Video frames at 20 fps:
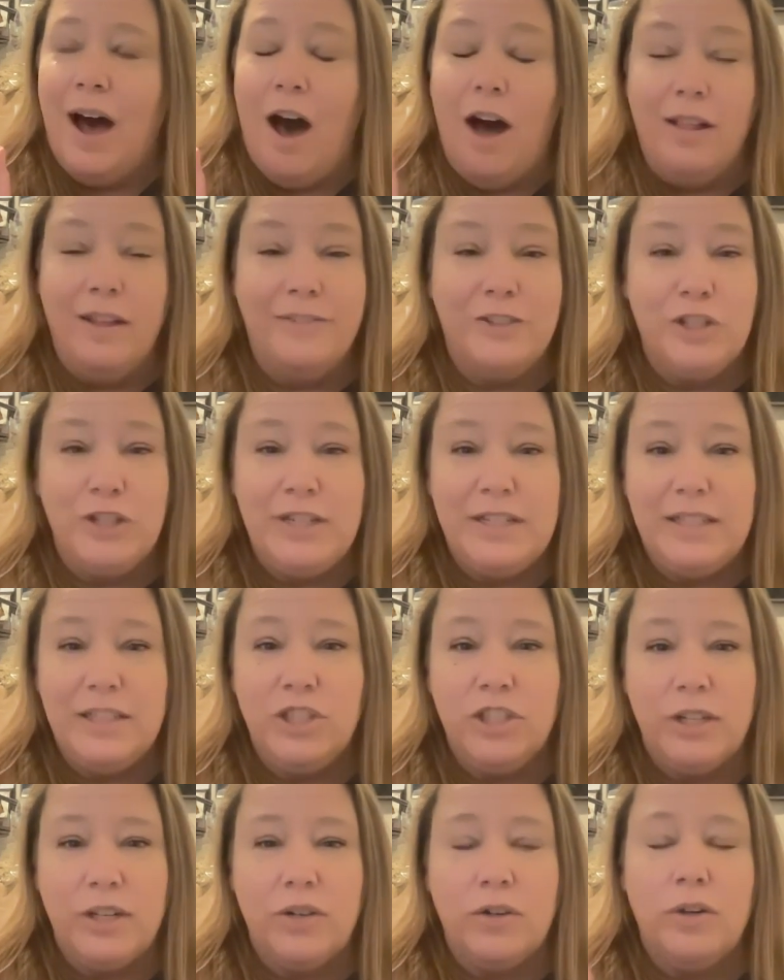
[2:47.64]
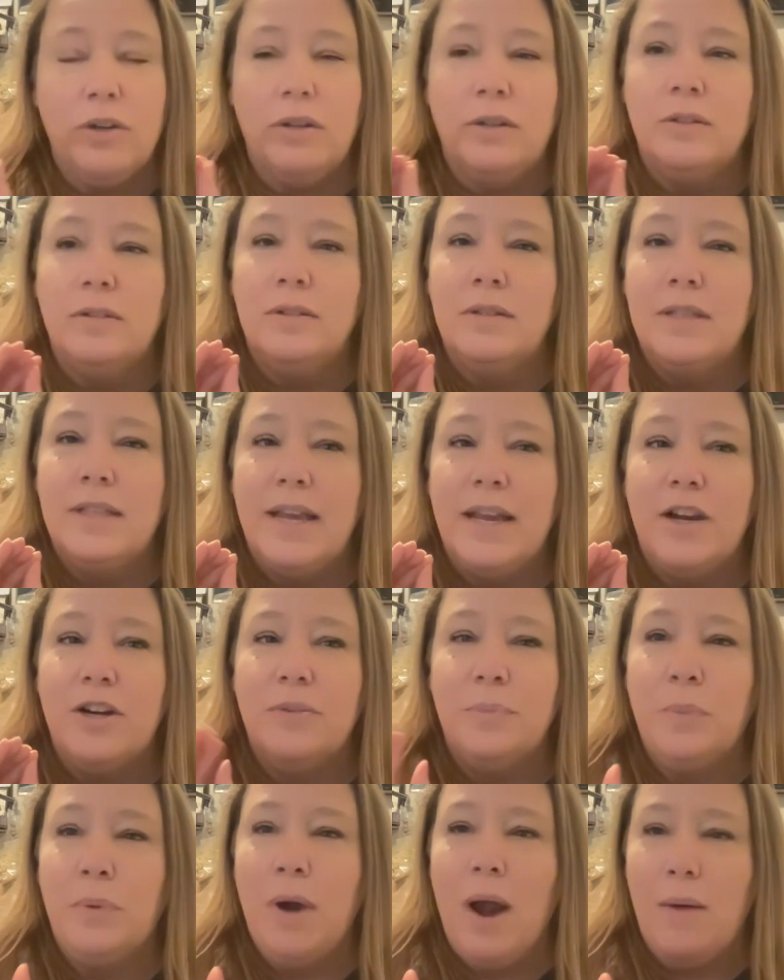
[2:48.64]
olive trees in general. They
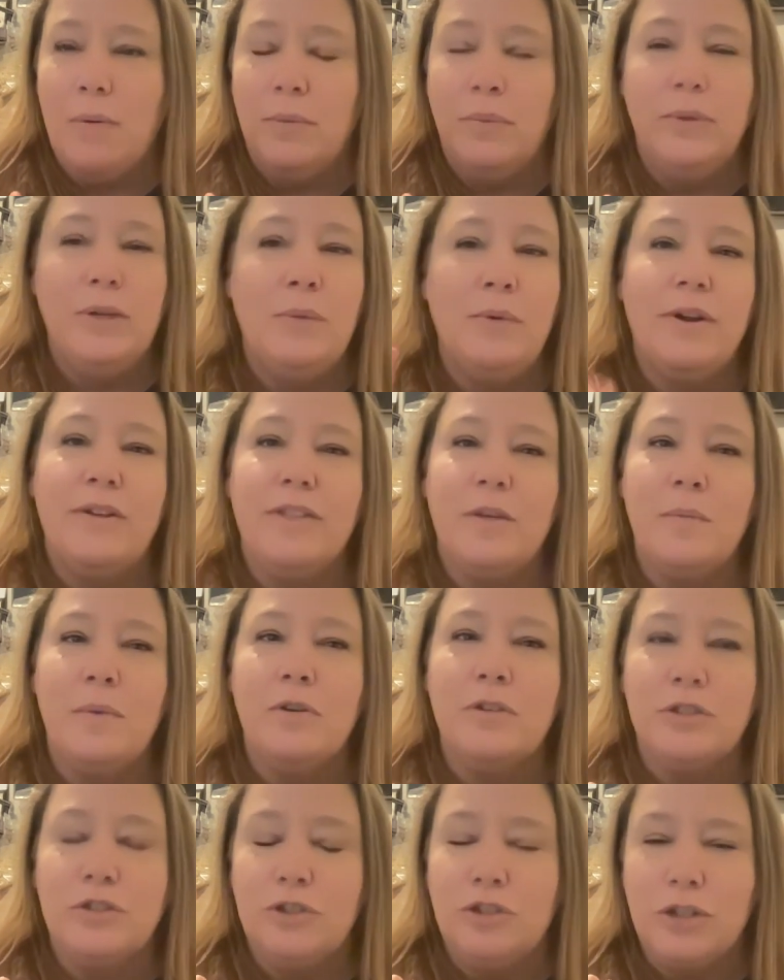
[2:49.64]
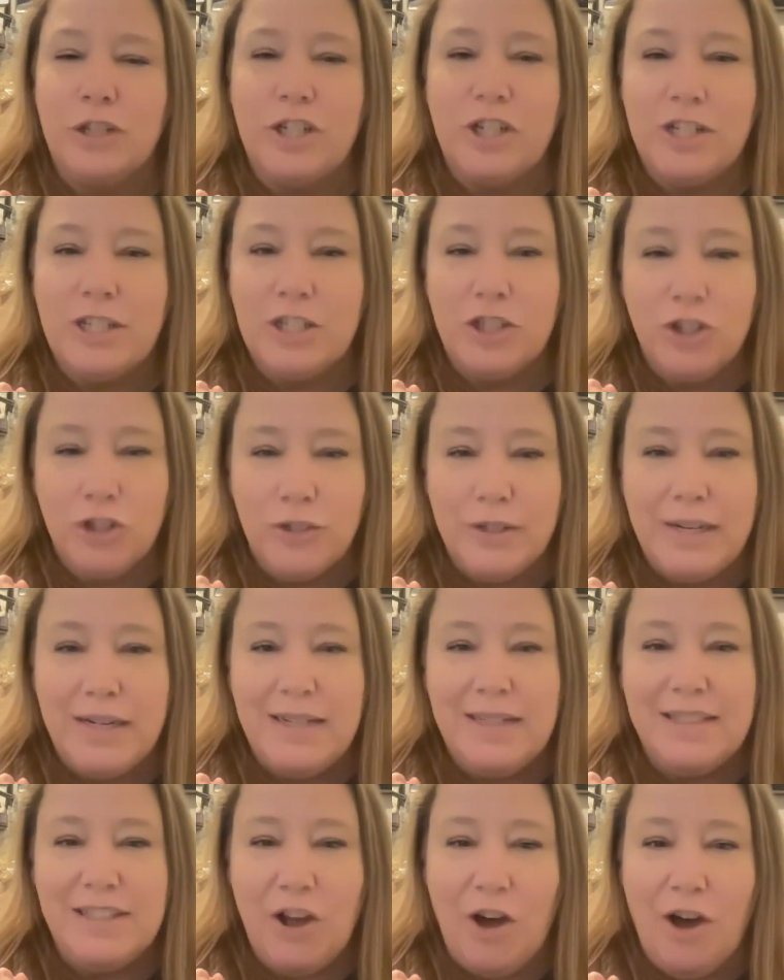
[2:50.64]
are probably one of the most nutritious
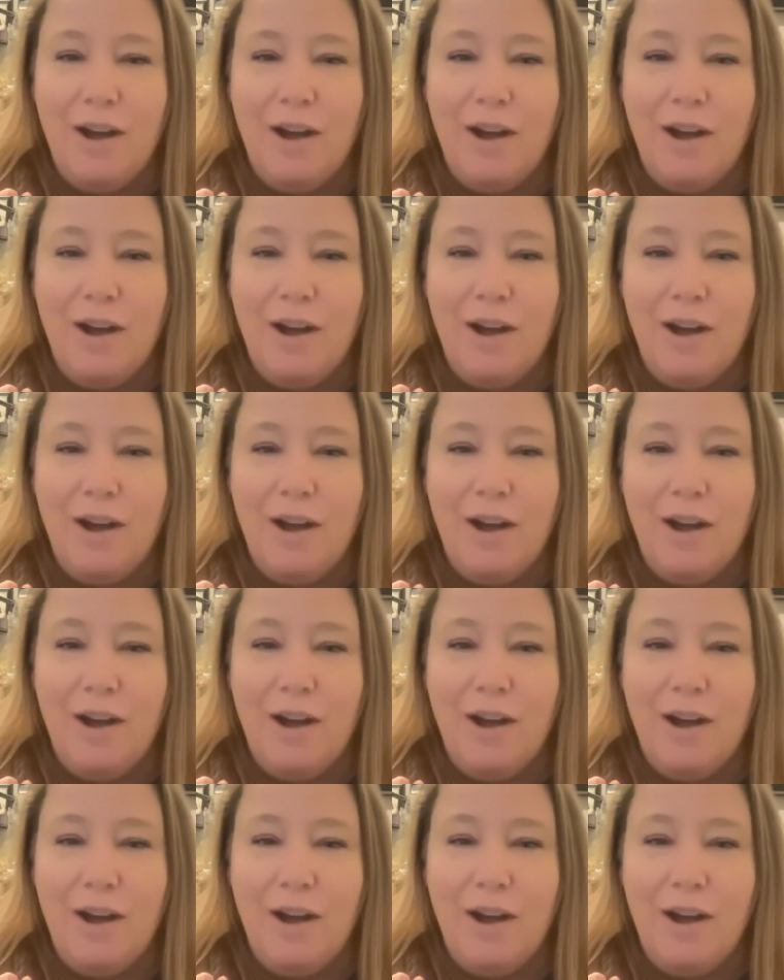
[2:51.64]
trees